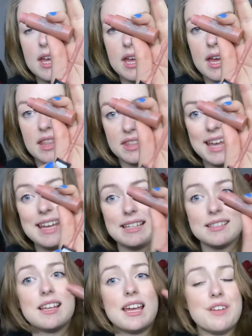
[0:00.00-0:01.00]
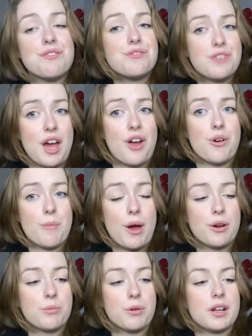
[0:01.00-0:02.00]
there is a fair amount
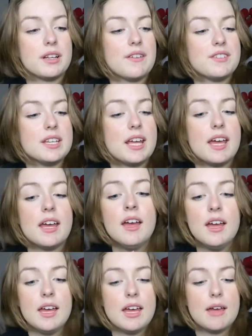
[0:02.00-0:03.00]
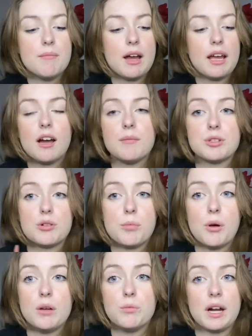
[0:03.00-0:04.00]
of product left in here. It might come to a
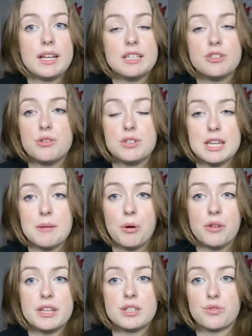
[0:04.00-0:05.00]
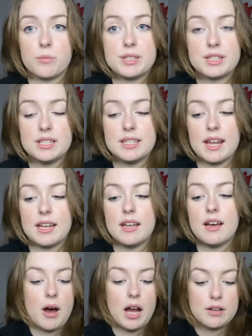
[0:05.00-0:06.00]
point where I need to depot this from its container.
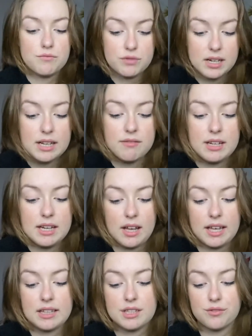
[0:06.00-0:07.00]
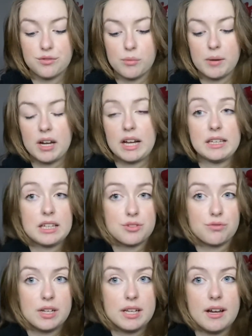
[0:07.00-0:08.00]
I really like this formula. I think it's
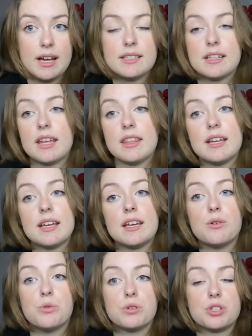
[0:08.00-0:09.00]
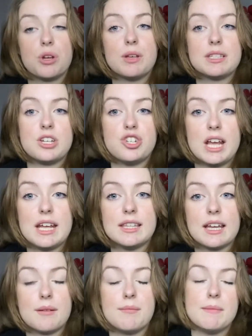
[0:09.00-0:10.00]
really nice. I think it also is a shade that
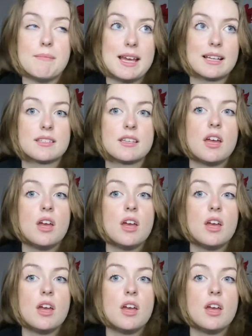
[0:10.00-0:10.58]
can be mixed